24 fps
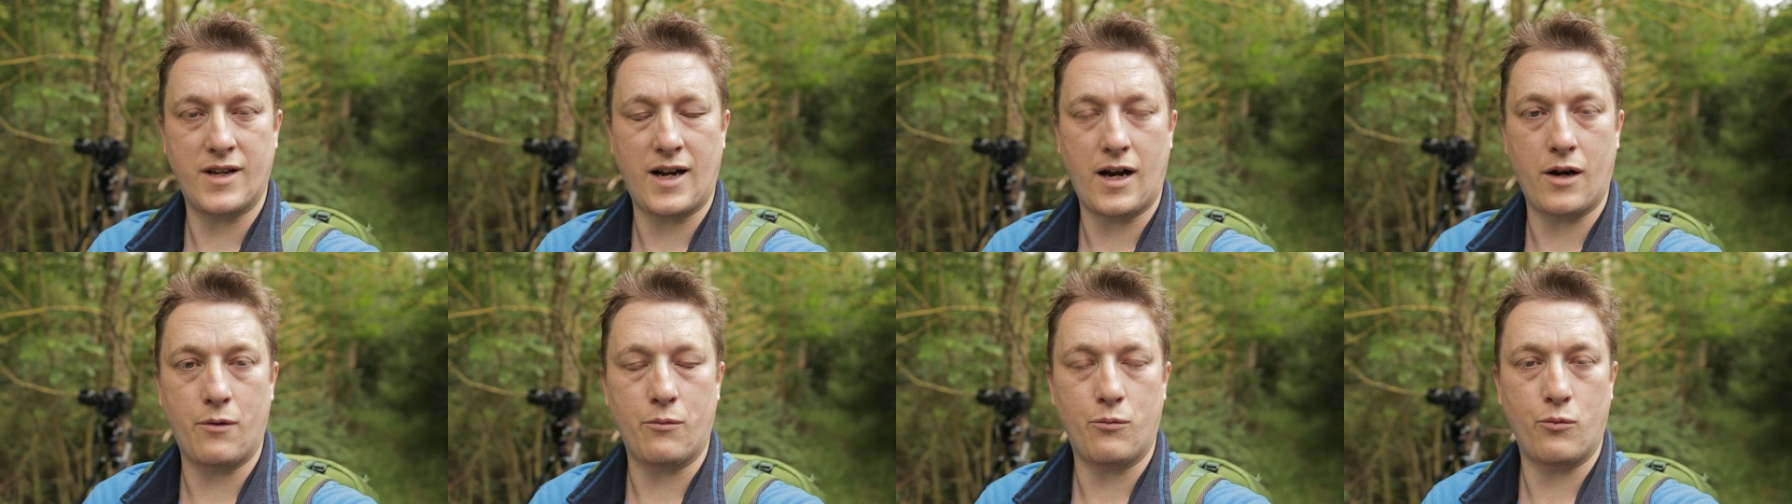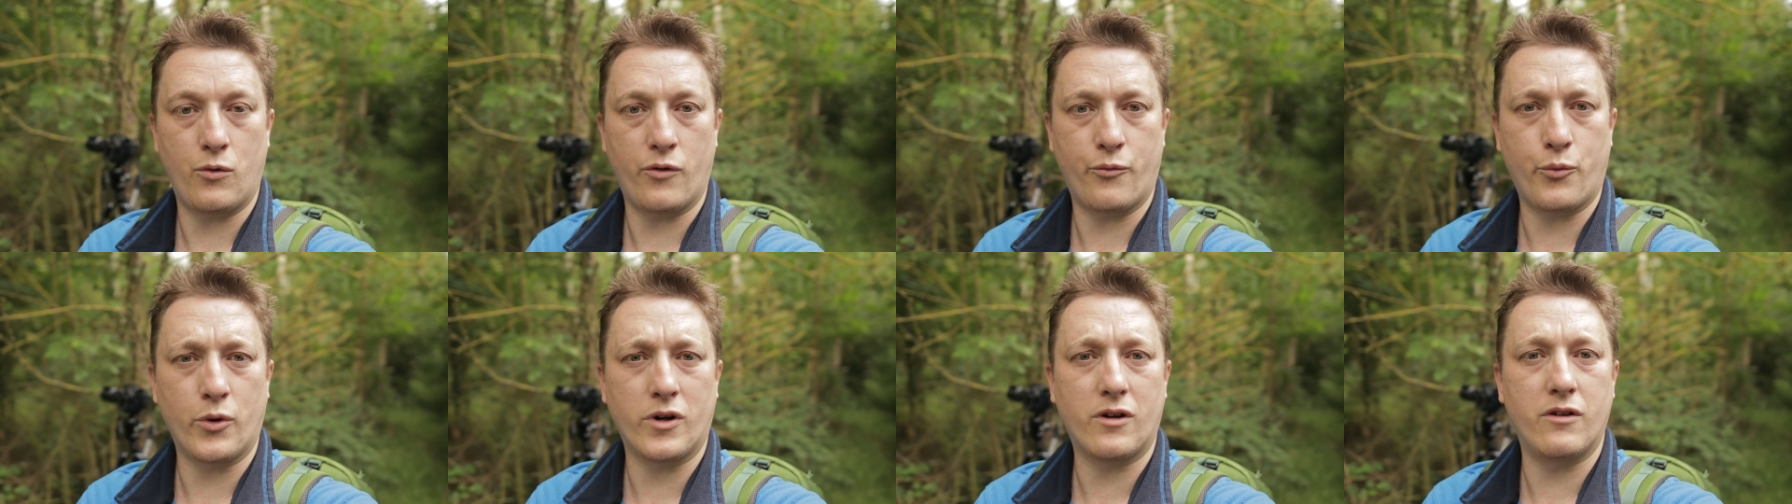Now
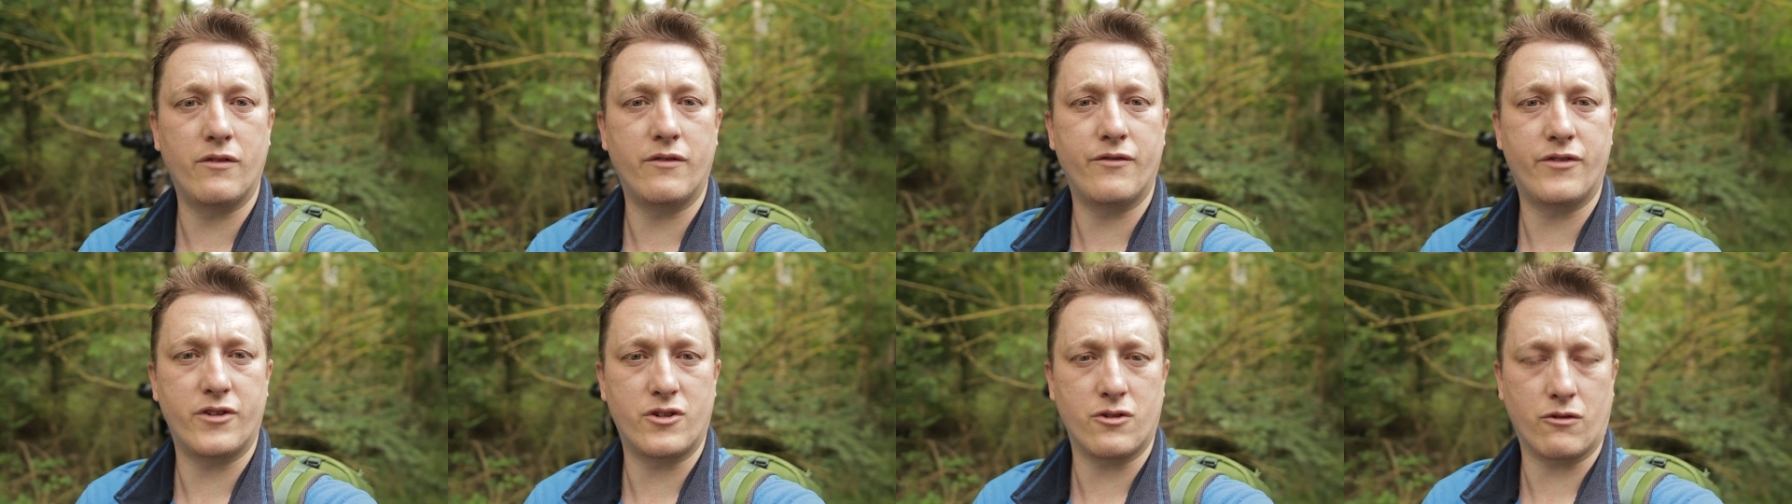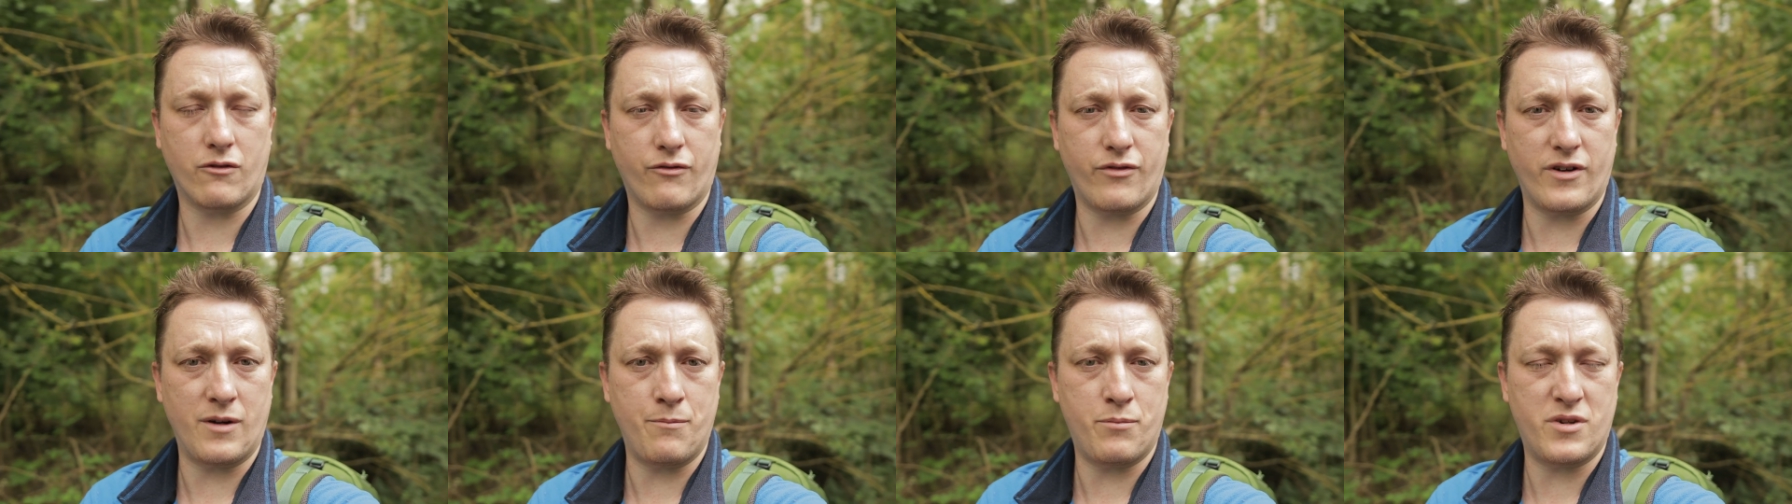with woodland
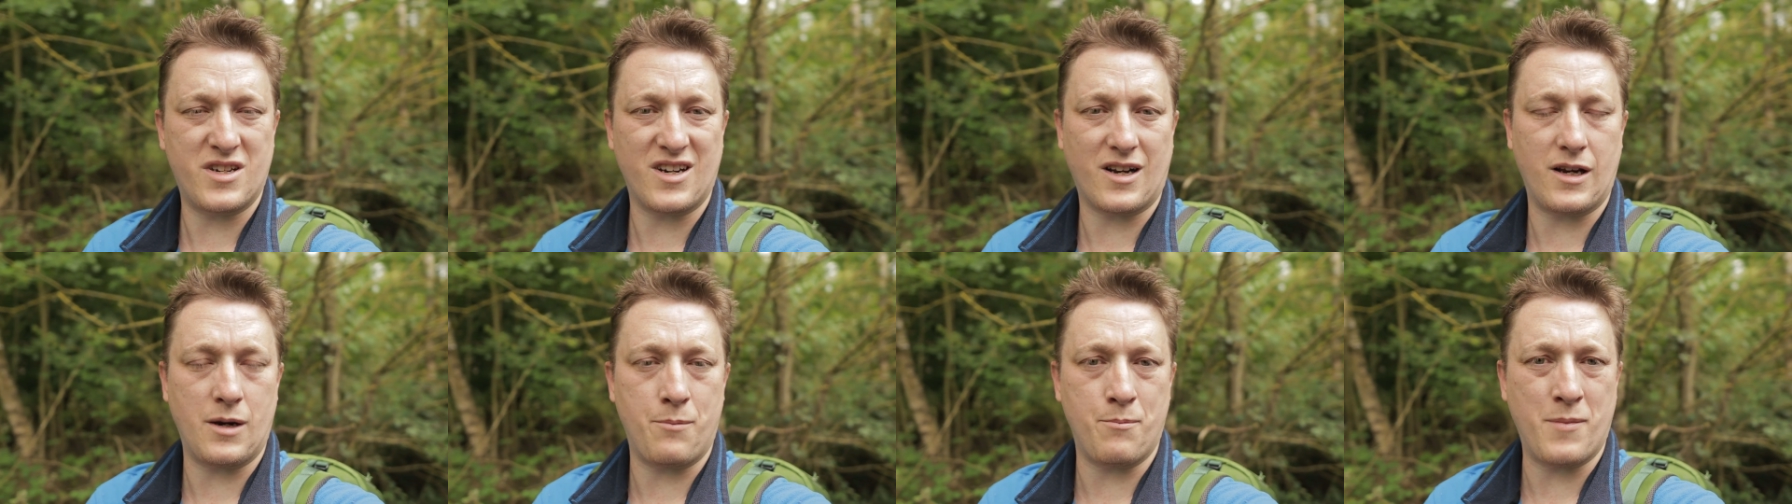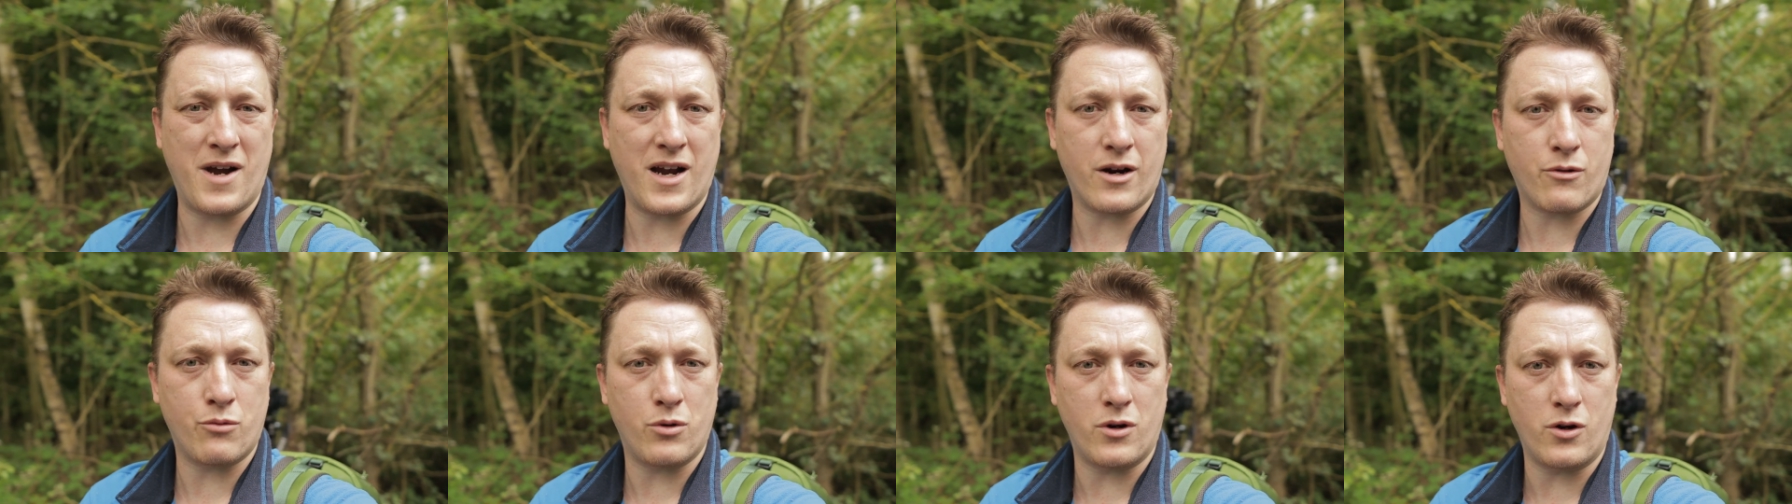photography, and particularly
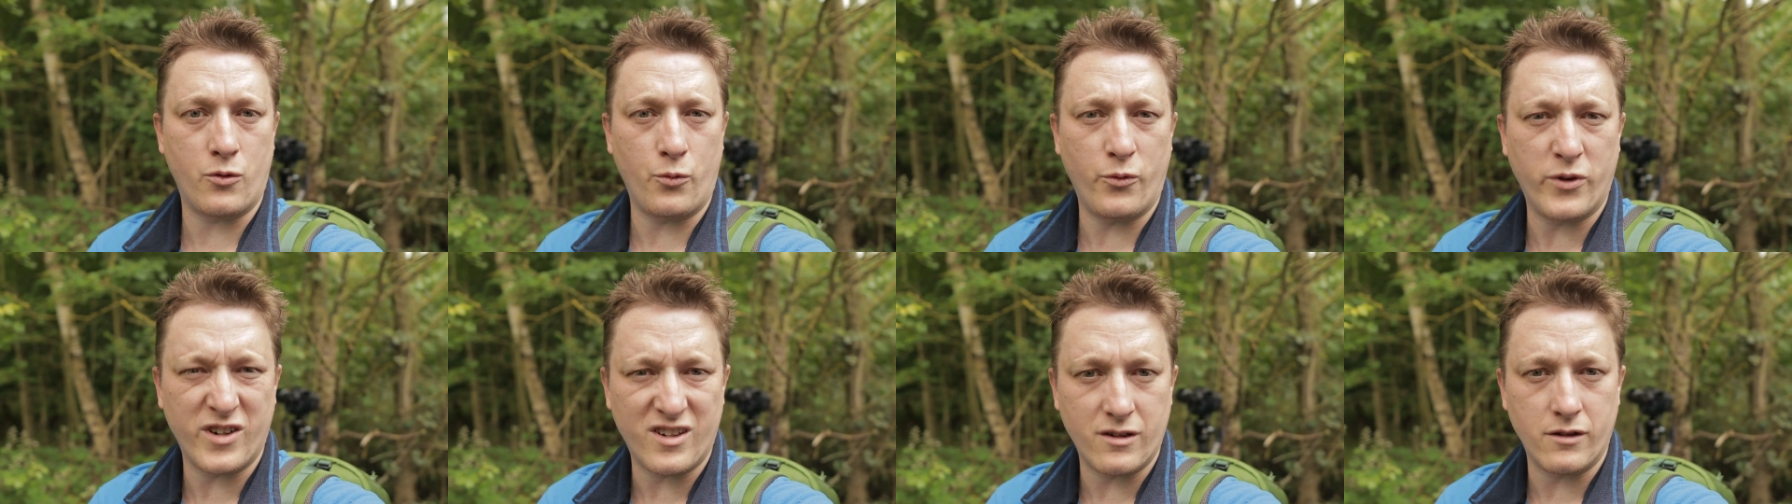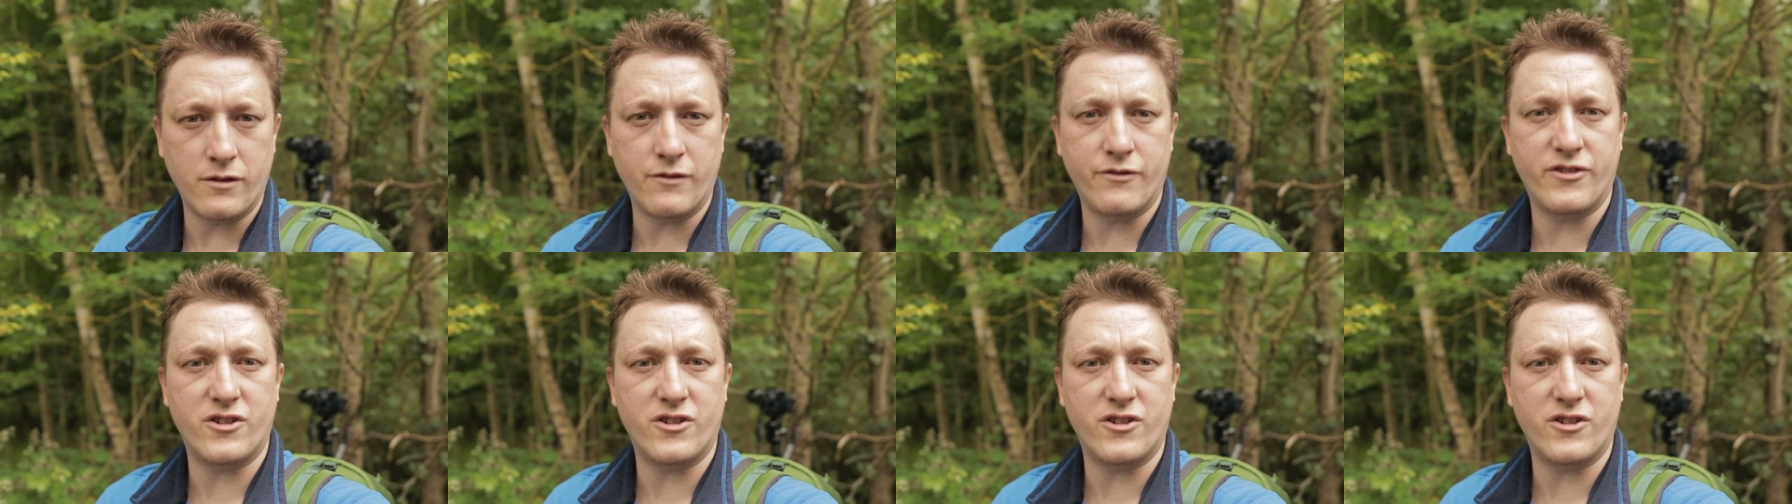macro woodland